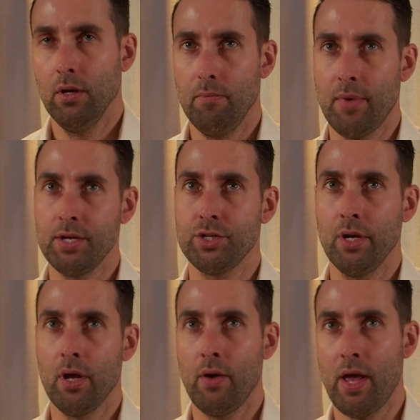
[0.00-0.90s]
Imagine
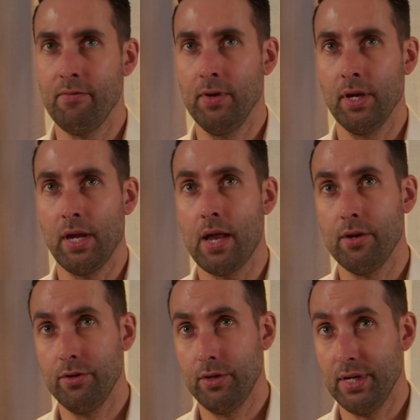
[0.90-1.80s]
now having a
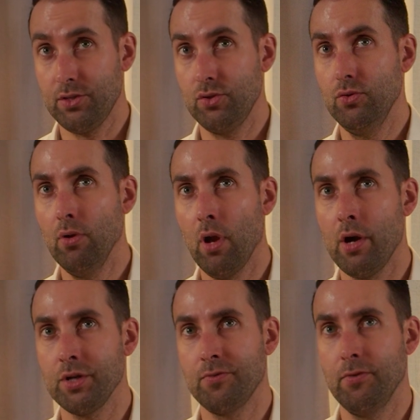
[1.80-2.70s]
catheter that's too
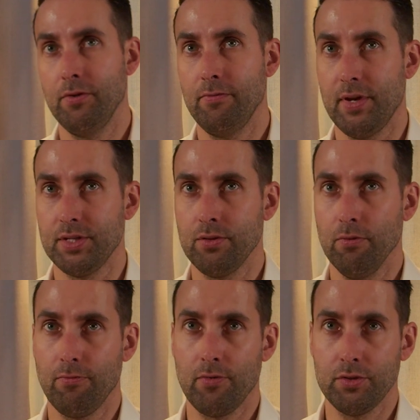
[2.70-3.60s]
large for the
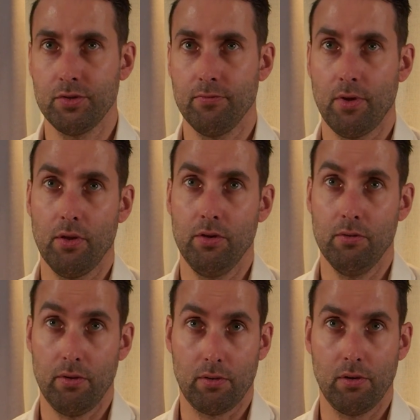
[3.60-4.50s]
vessel. First of all,
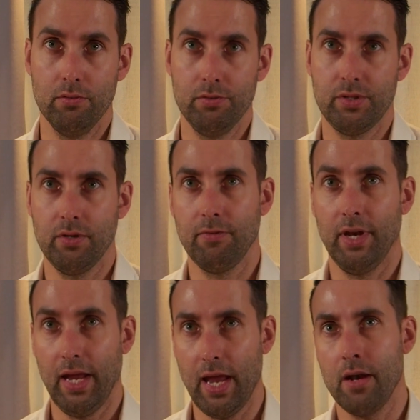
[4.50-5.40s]
you're occlusive,
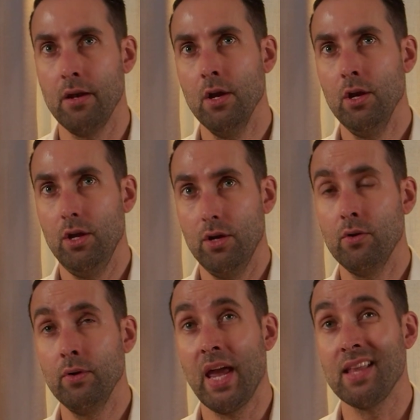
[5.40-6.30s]
and again, you
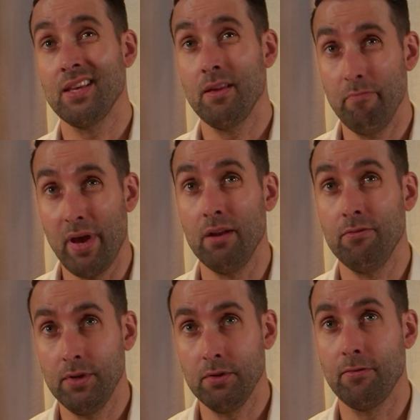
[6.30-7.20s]
don't get that
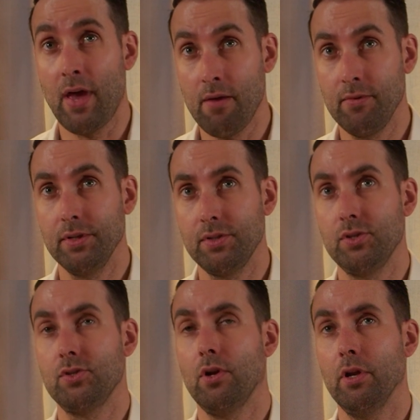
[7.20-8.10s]
benefit of having
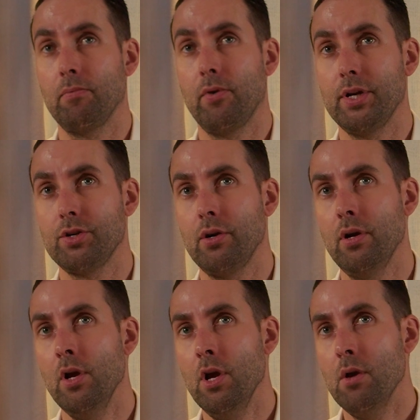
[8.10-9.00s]
systolic pressure.
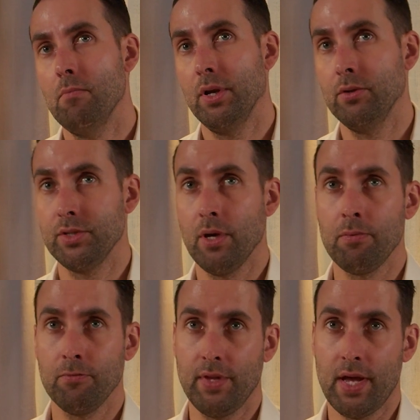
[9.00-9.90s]
But on top
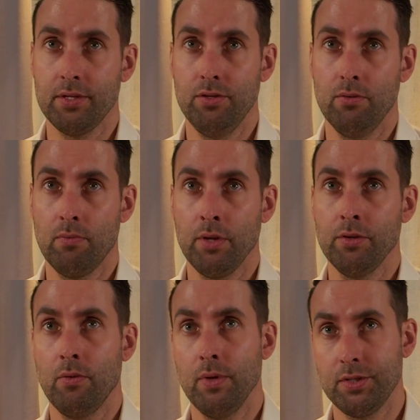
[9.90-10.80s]
of that, you run
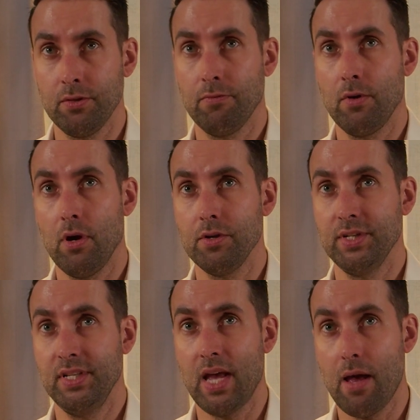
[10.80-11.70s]
the risk of
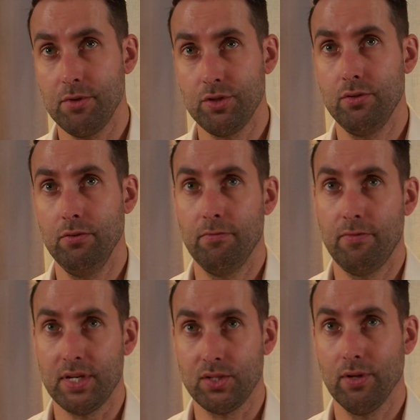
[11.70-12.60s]
causing damage to the
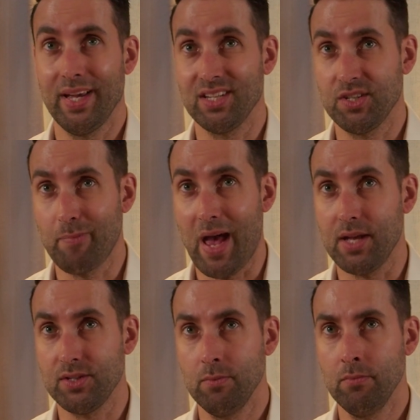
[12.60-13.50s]
vessel, like
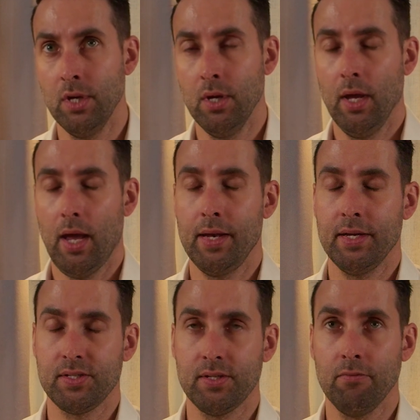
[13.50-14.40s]
spasm, and
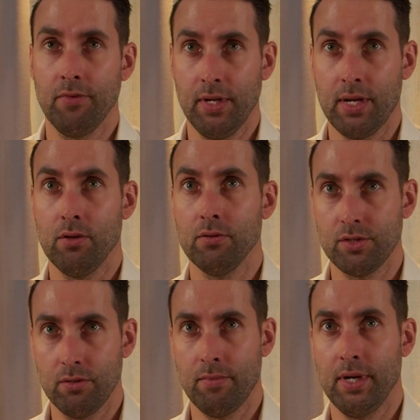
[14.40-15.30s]
that's something that
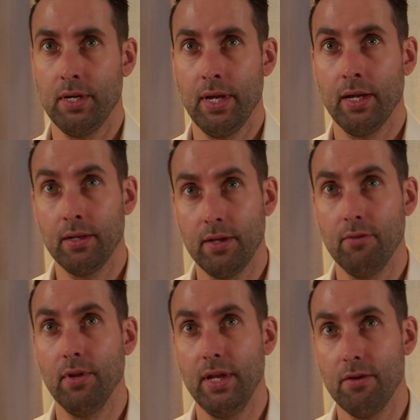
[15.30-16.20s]
also might
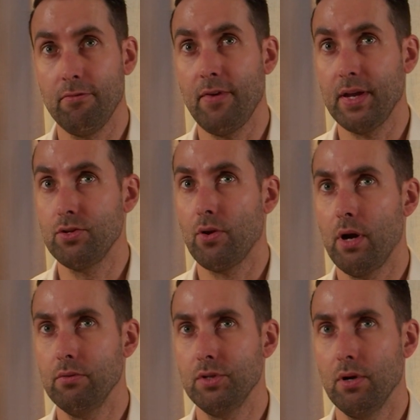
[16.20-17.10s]
negatively affect your
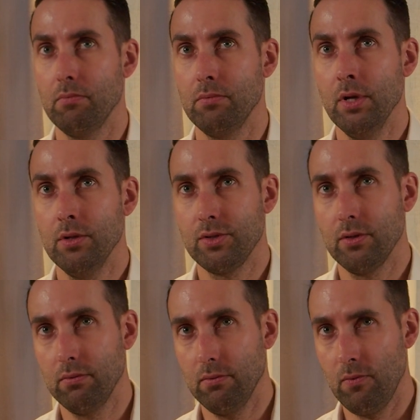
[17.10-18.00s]
outcome.
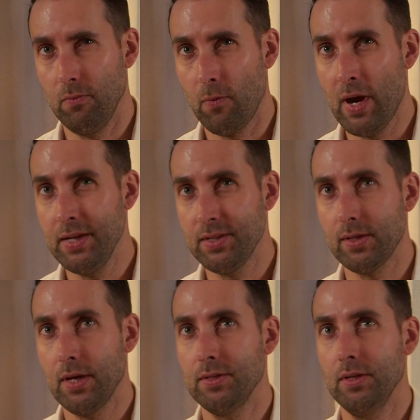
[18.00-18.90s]
So right
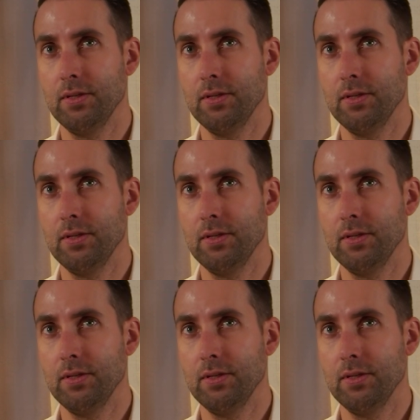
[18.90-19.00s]
sizing